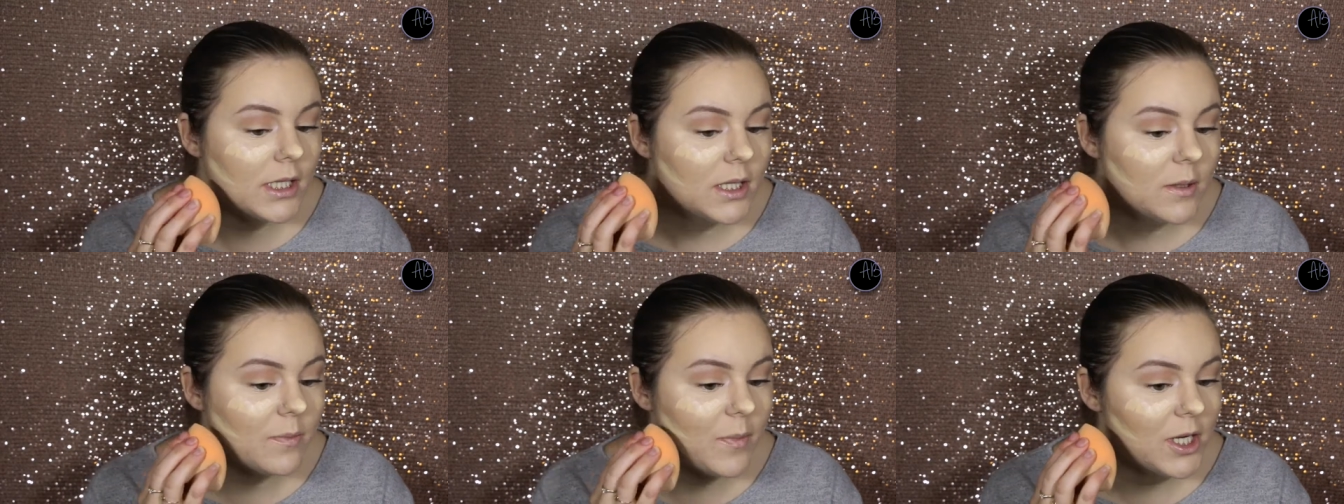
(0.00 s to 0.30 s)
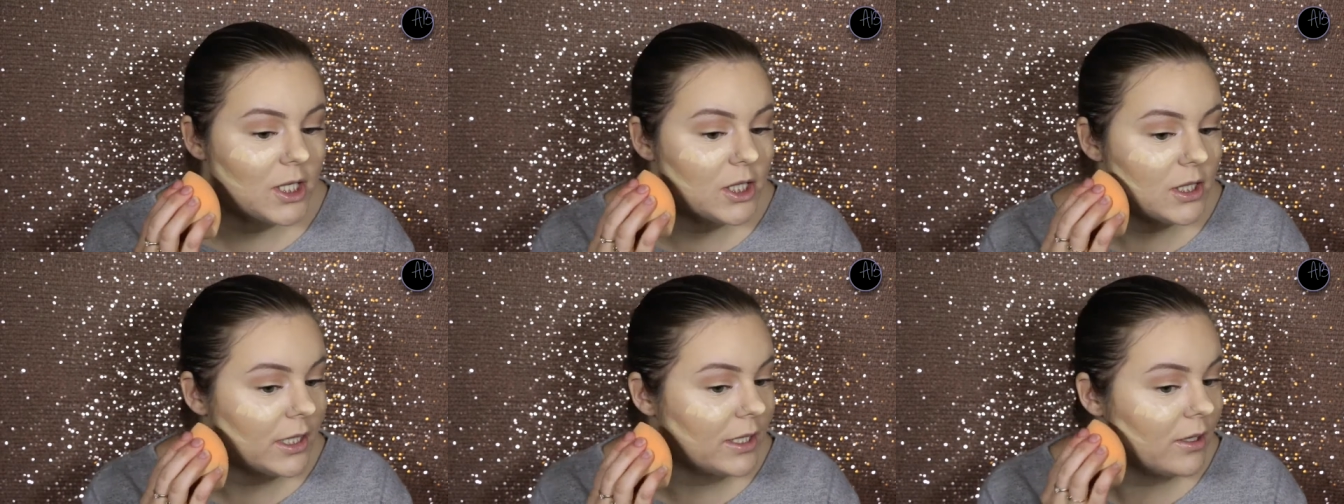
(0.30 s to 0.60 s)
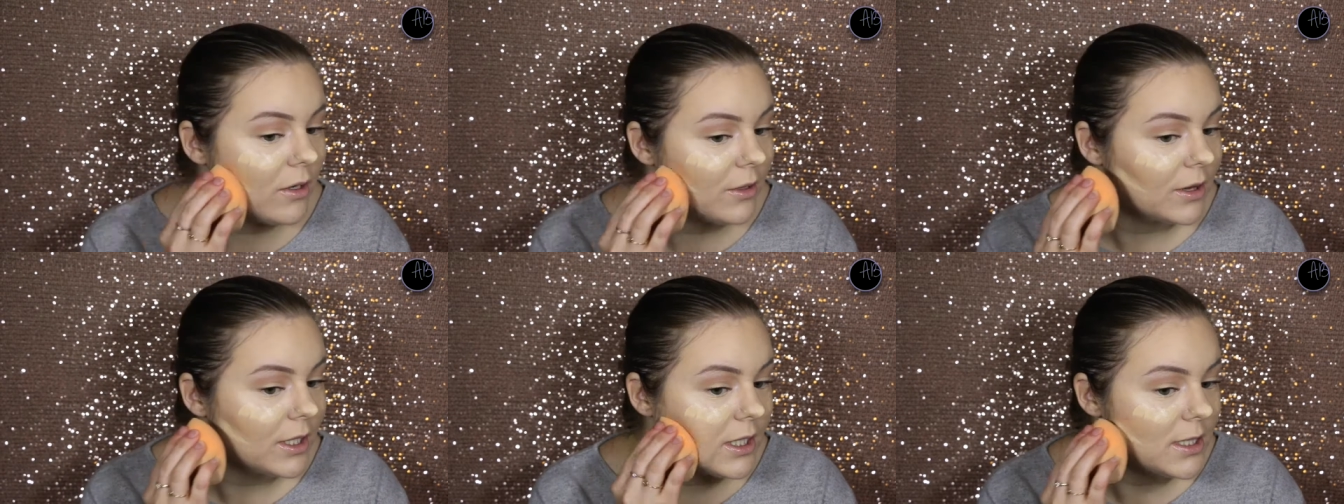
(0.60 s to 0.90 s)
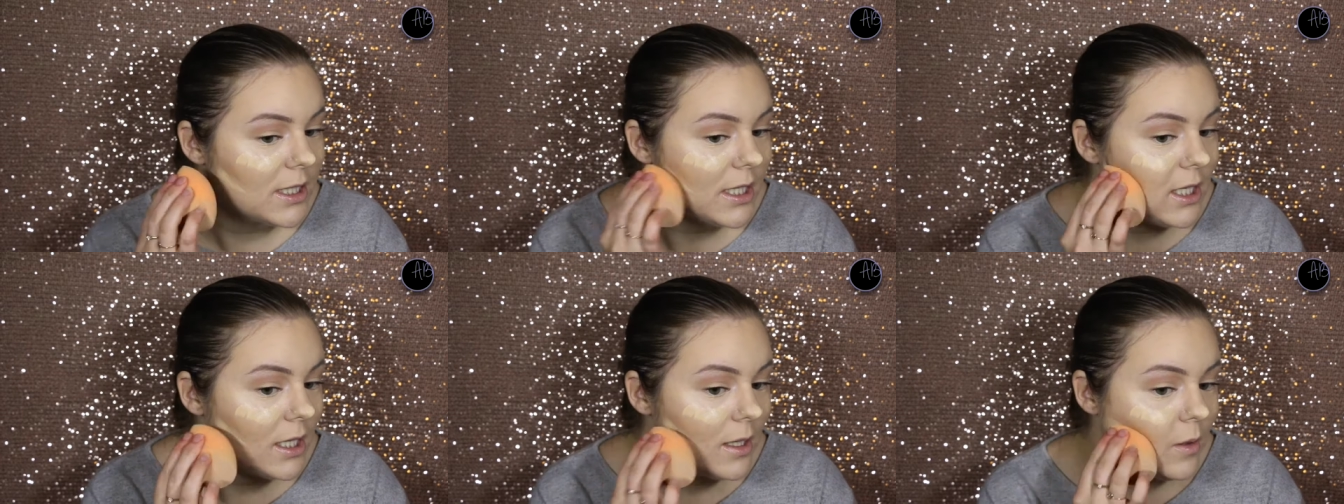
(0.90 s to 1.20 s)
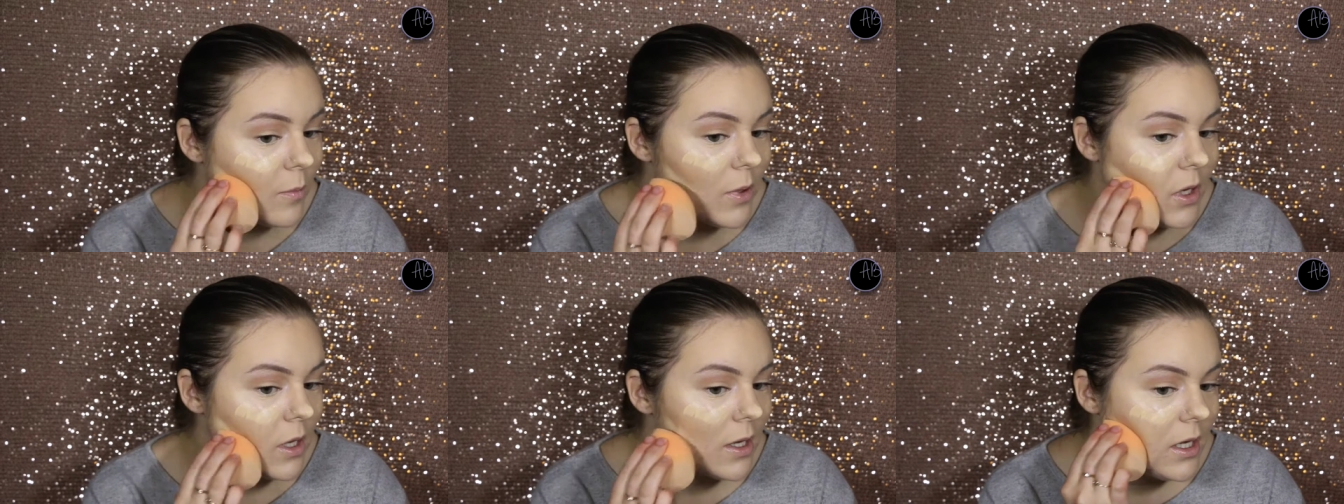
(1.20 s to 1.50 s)
especially on the
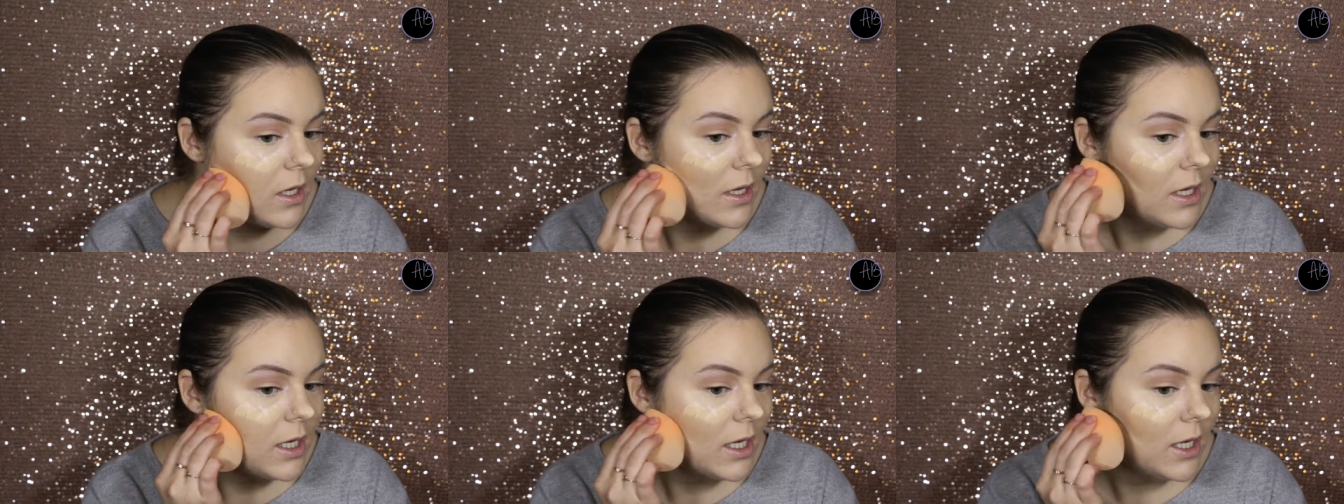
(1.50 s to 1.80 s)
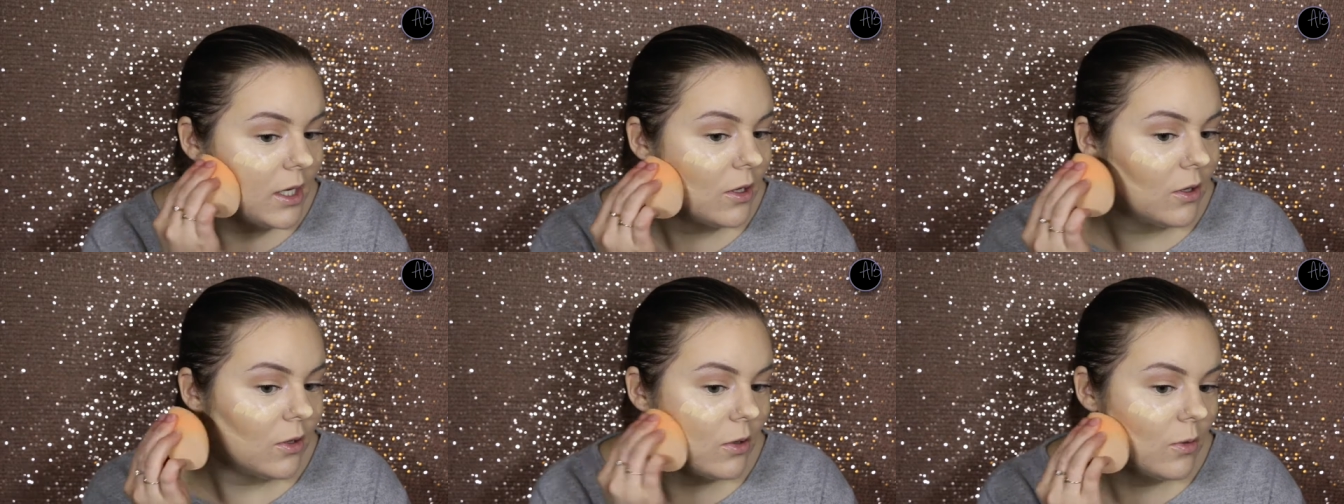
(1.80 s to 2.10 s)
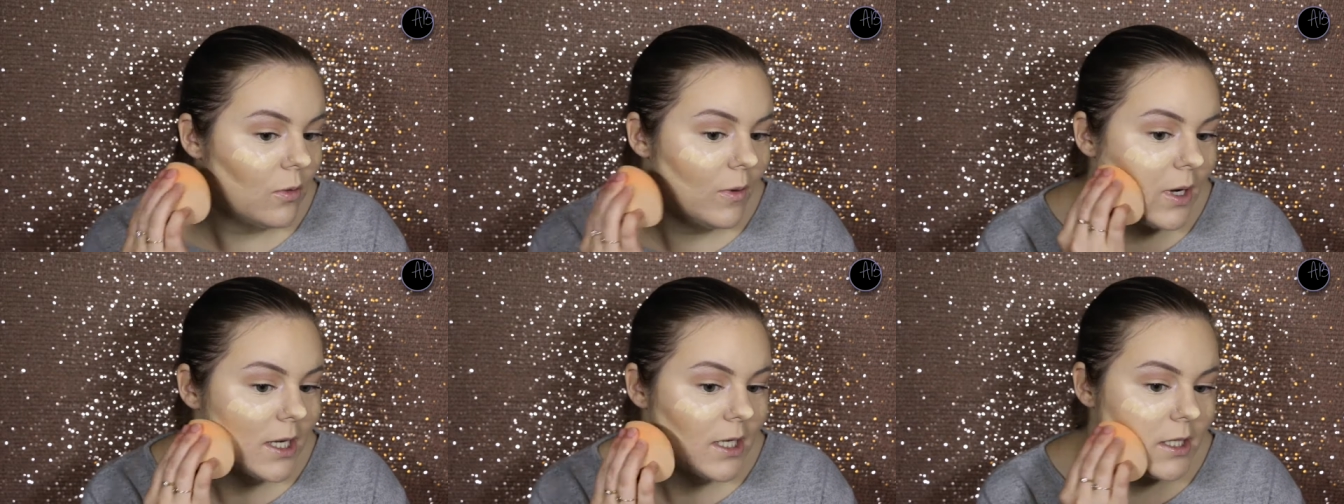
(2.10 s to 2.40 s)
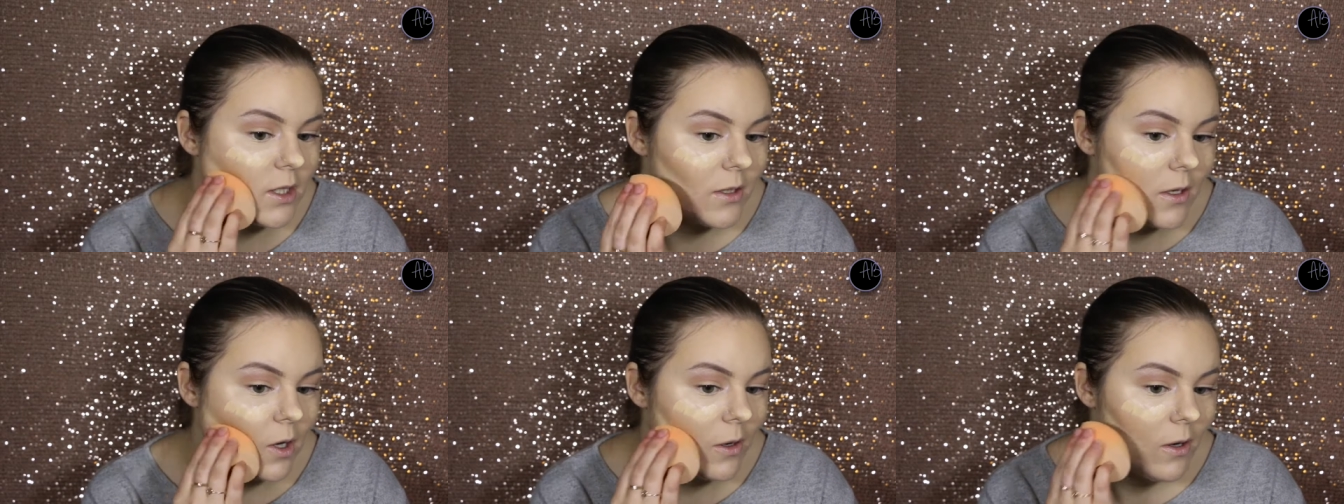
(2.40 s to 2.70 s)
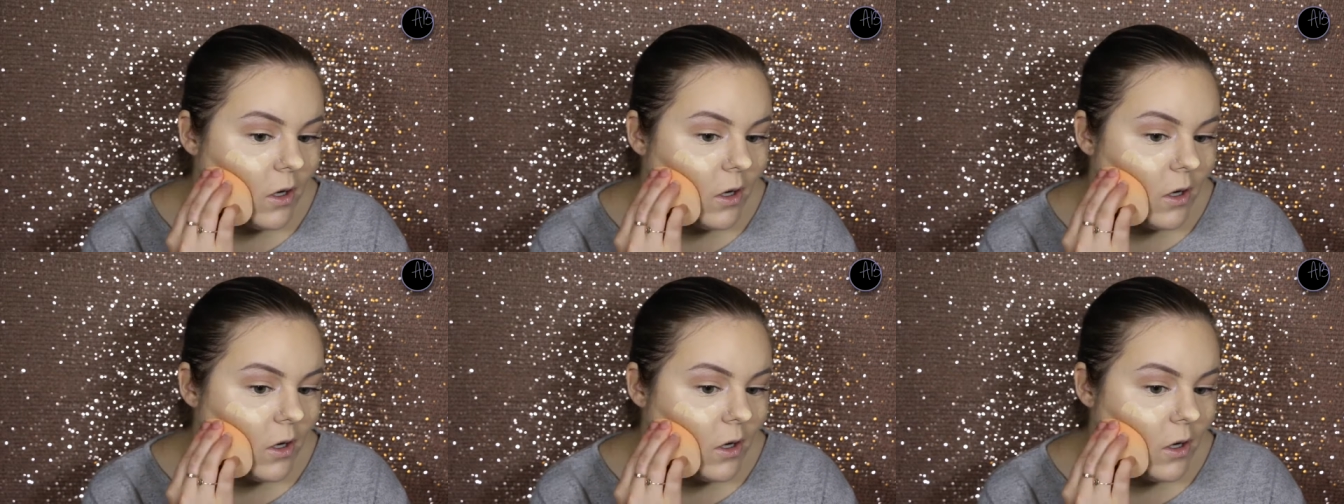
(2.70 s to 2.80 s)
tip. It always